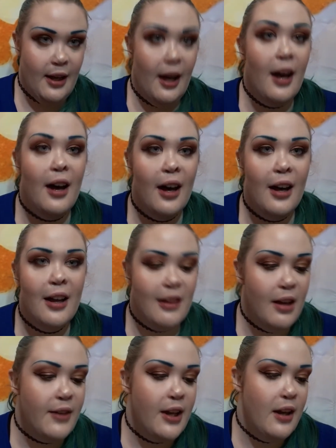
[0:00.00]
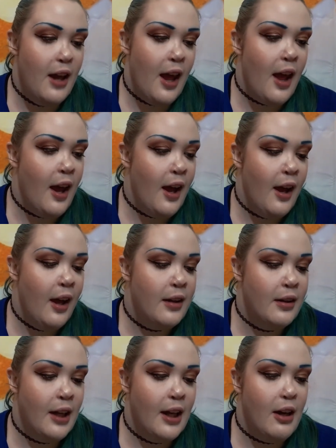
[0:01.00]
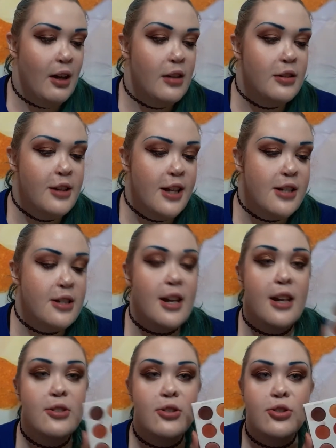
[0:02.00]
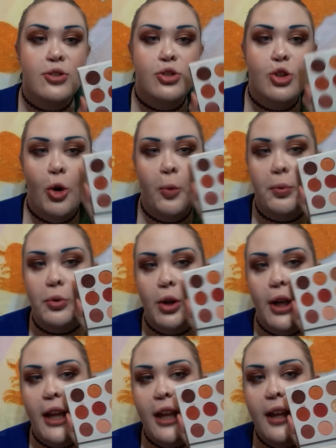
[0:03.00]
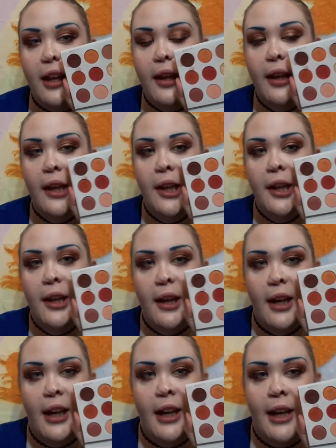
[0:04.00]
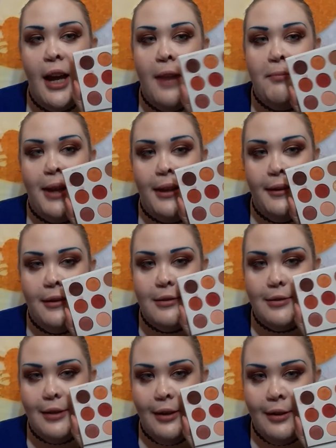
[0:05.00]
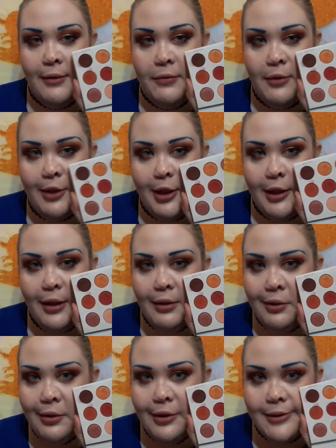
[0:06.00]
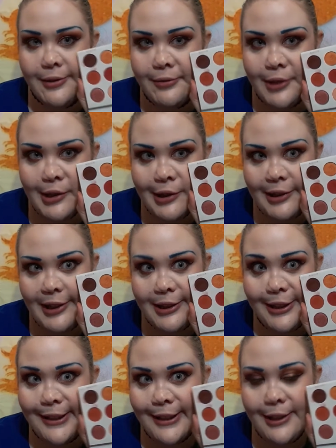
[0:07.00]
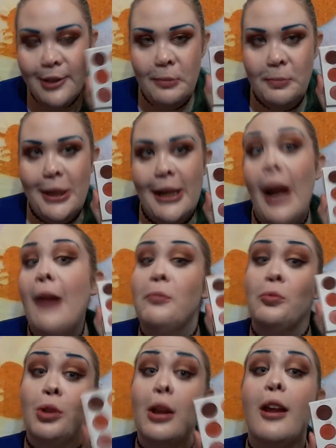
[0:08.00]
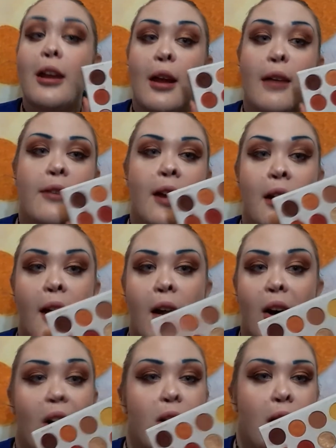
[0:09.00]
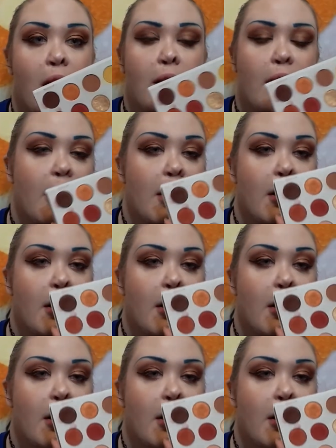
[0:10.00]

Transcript: I love it, and like all these shades are so pretty, and I mainly just got it for the yellow because I really like the yellow, but I'm really loving like all the other